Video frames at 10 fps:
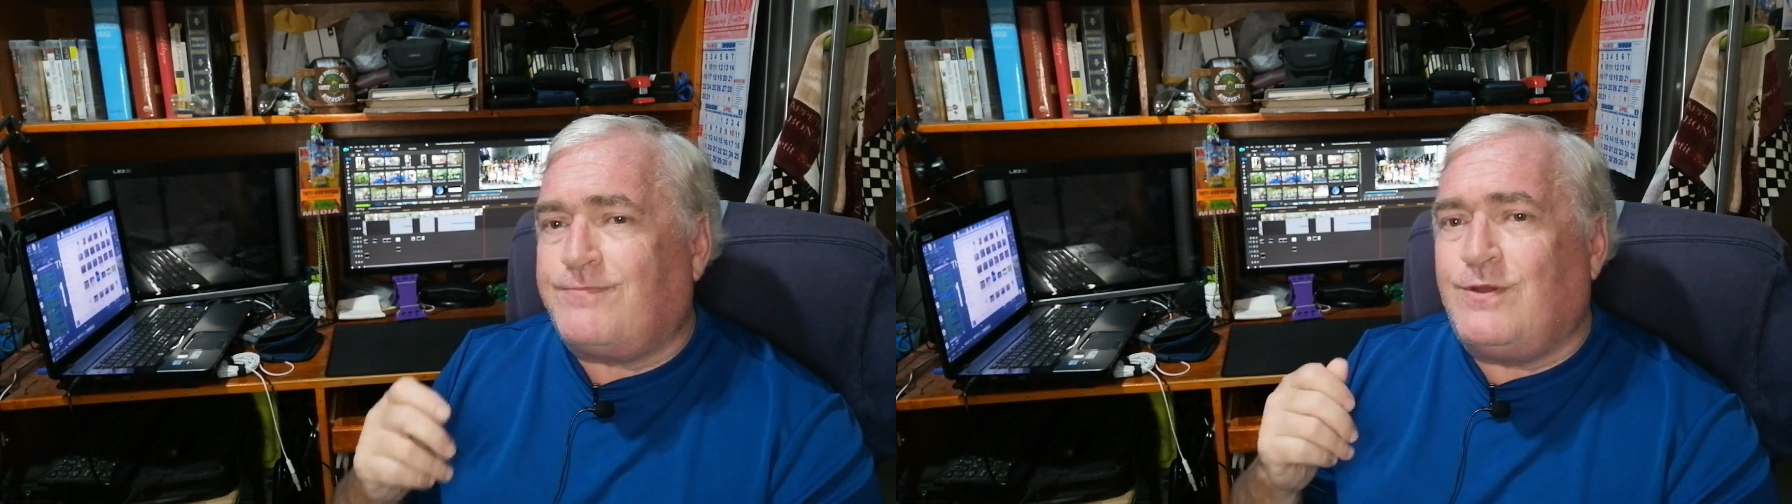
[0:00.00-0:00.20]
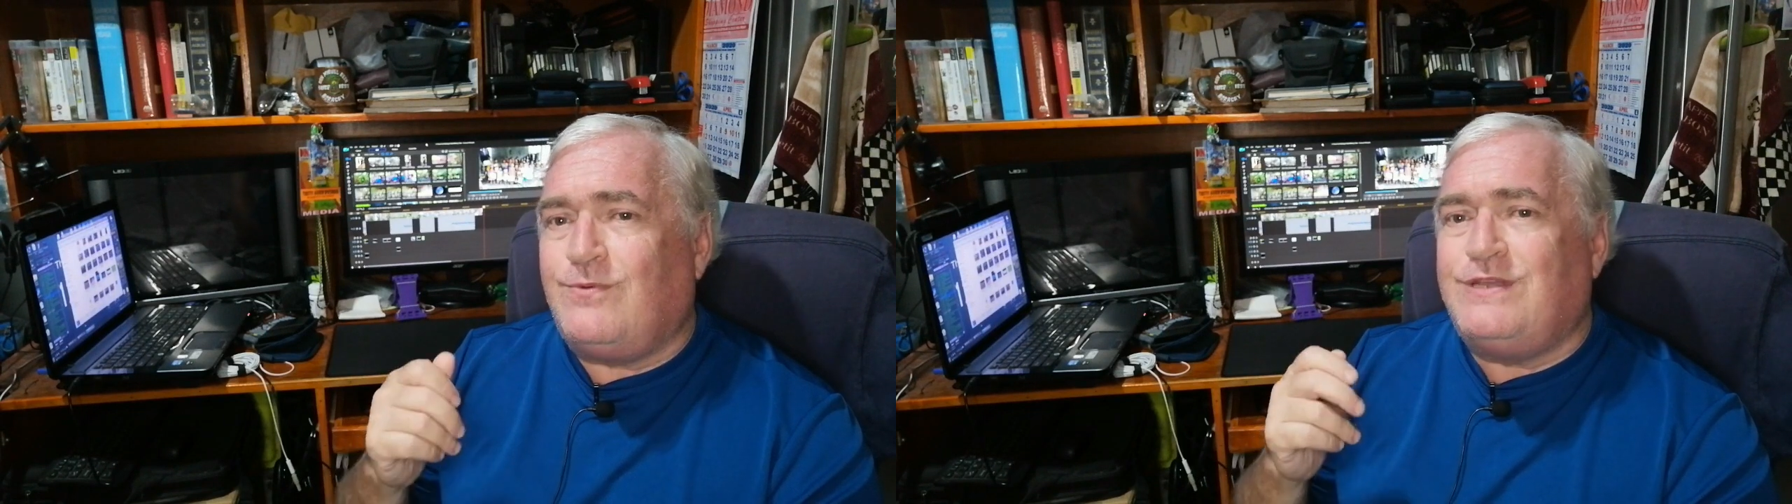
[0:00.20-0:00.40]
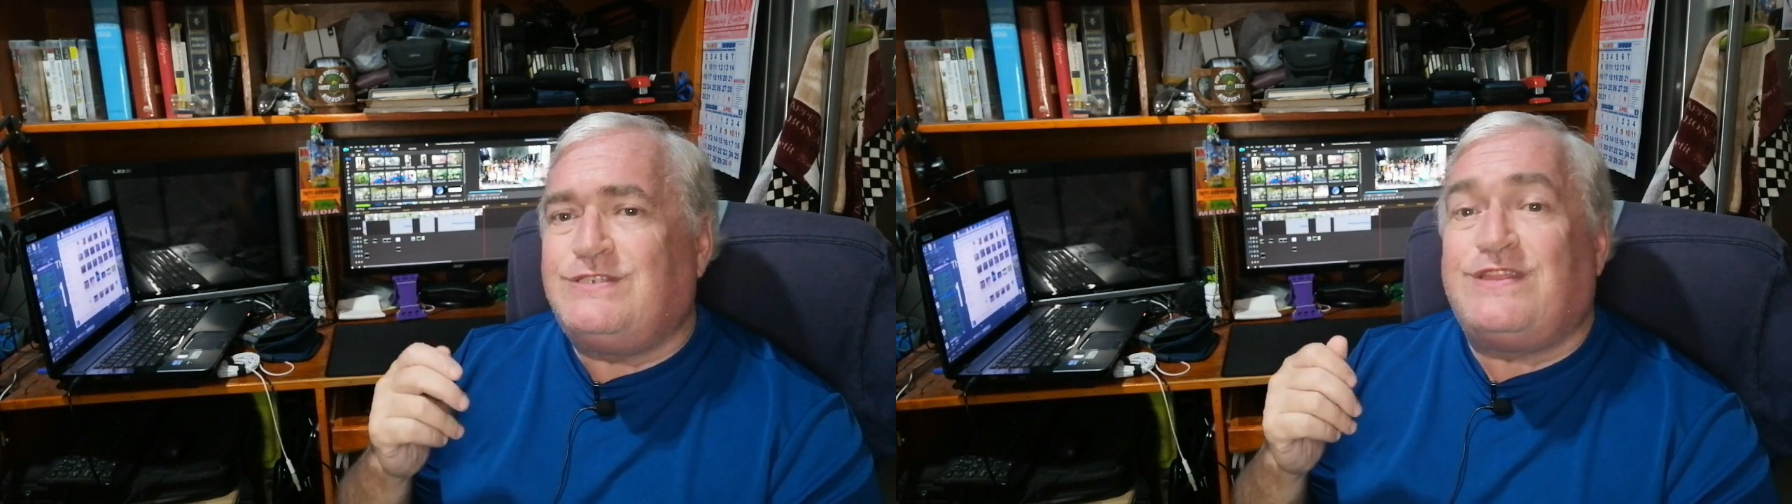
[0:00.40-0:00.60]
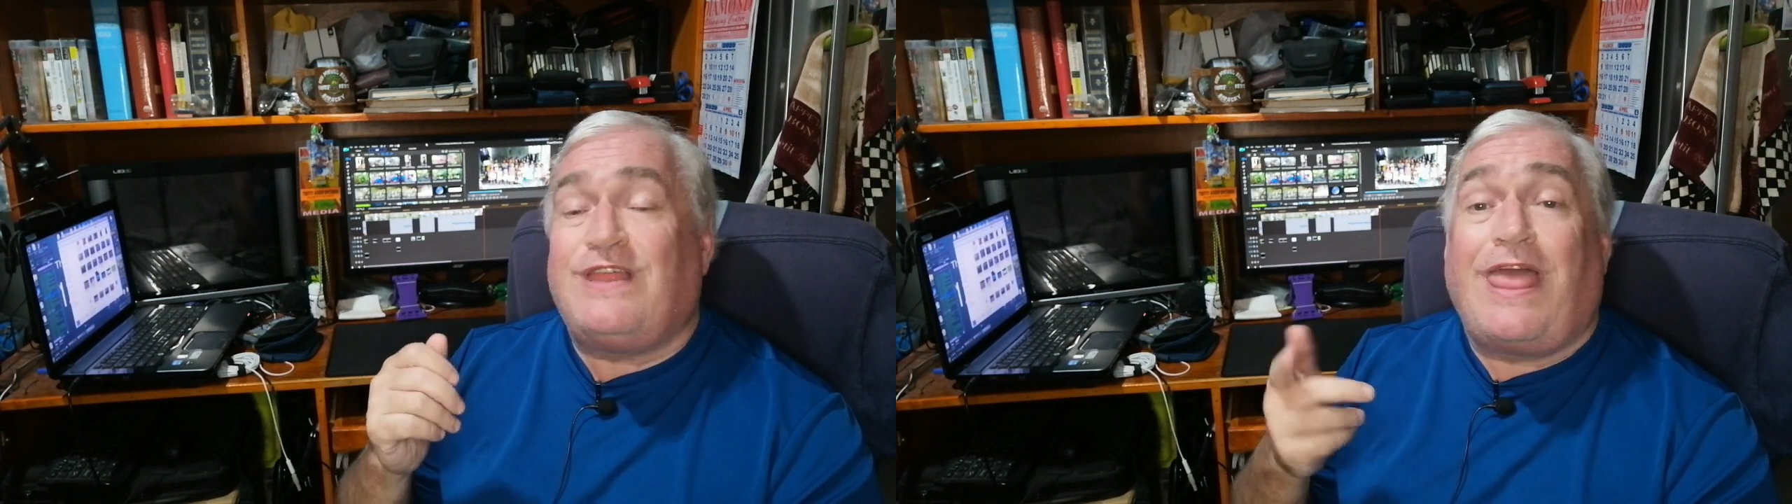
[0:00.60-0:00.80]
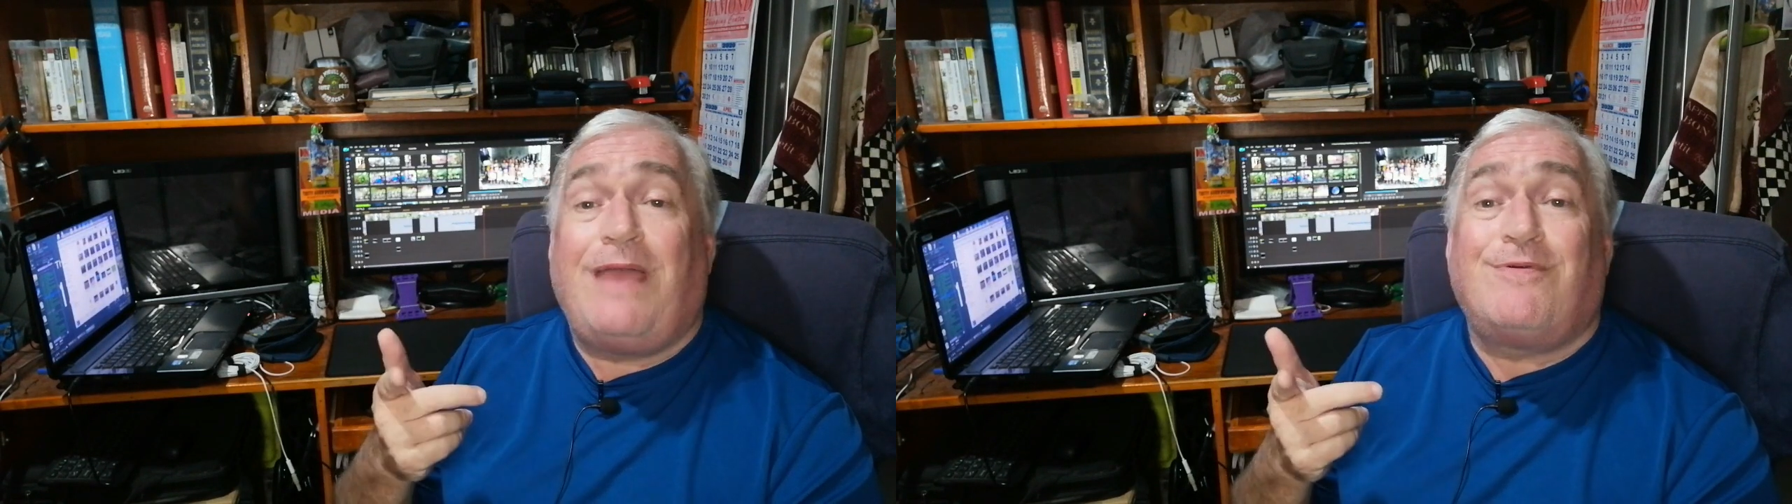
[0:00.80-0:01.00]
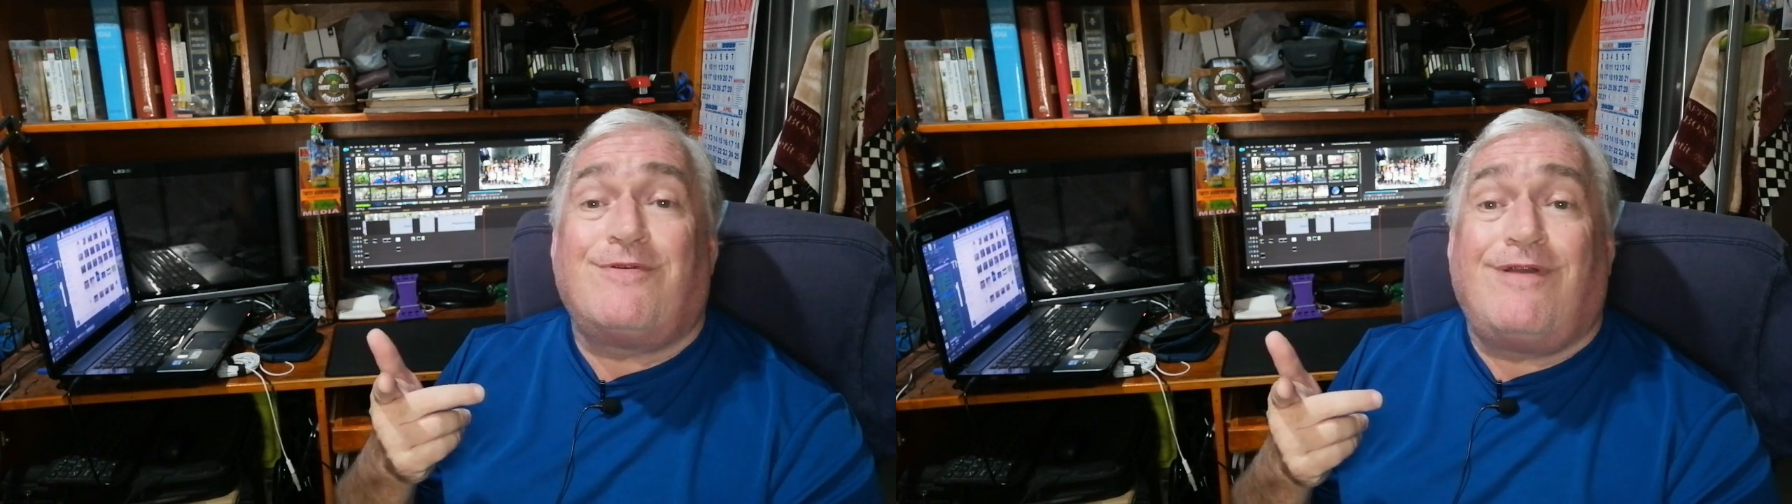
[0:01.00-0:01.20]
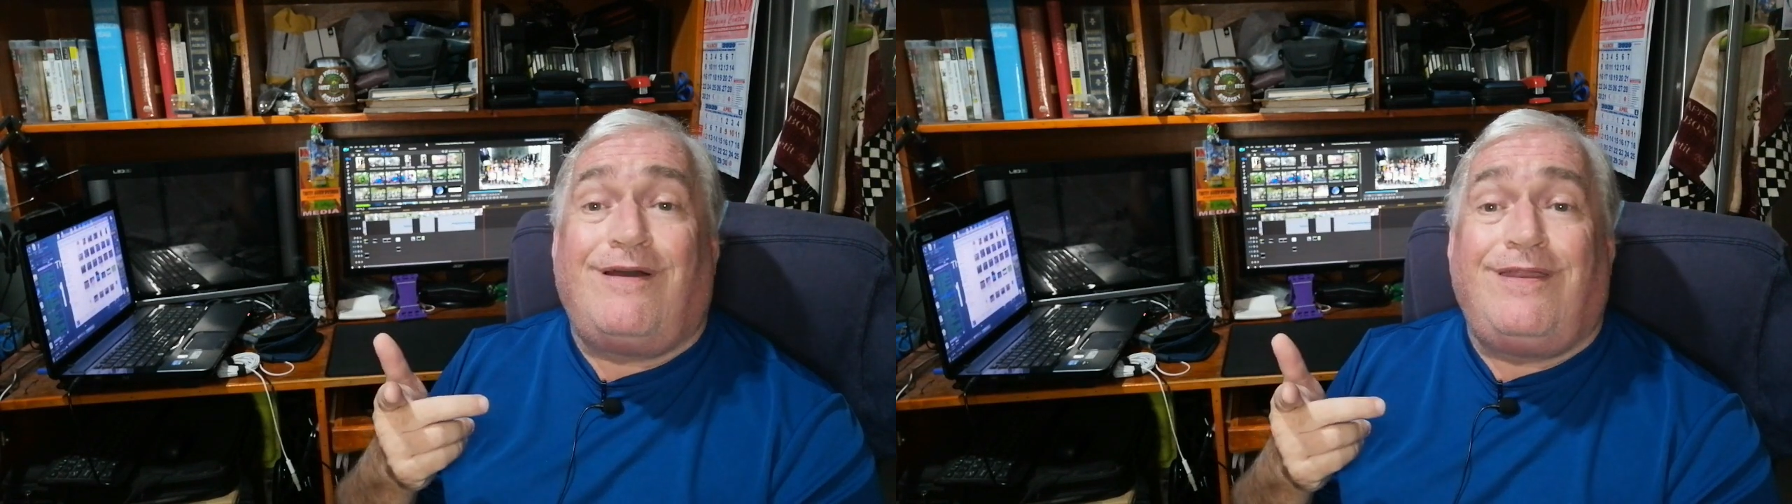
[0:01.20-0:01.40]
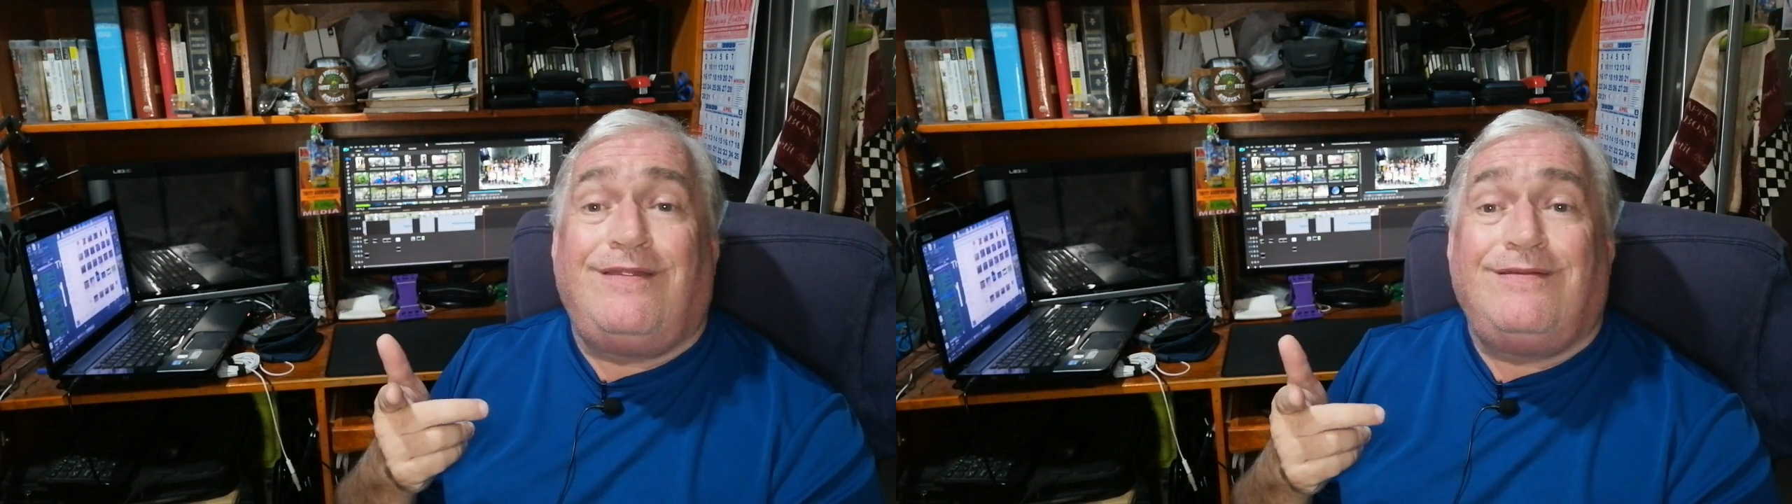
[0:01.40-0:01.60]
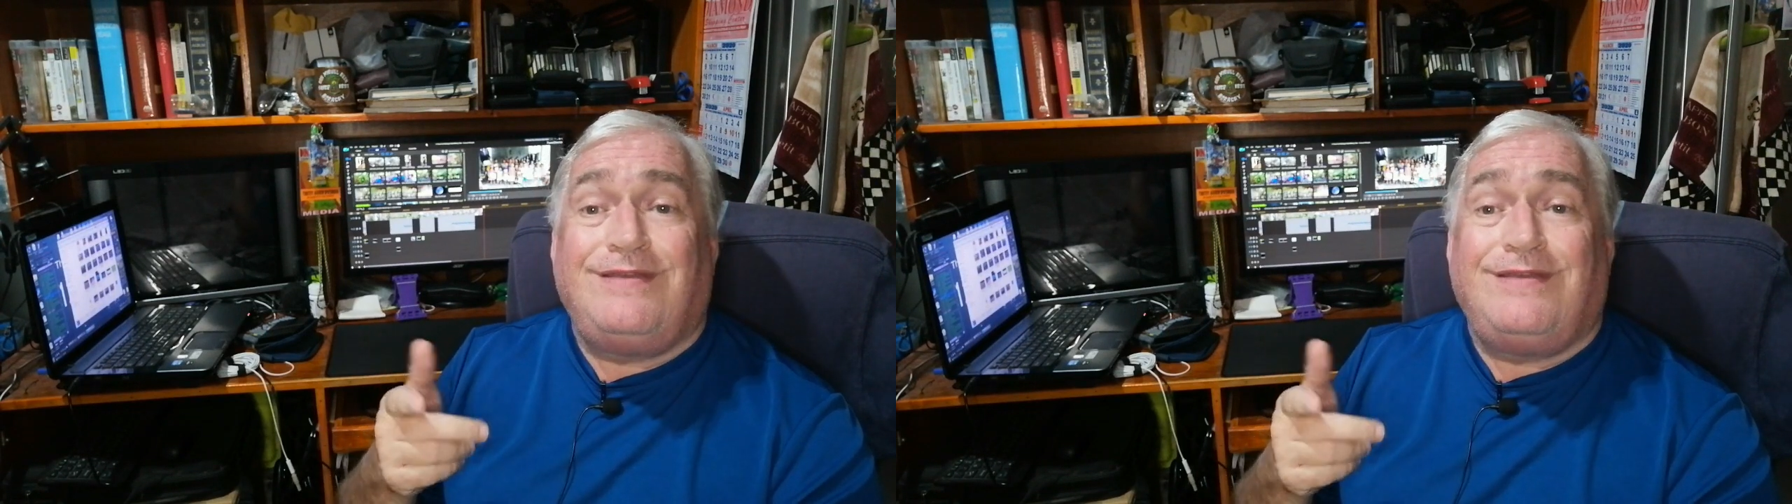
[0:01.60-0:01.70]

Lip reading: what is it? The lamperon.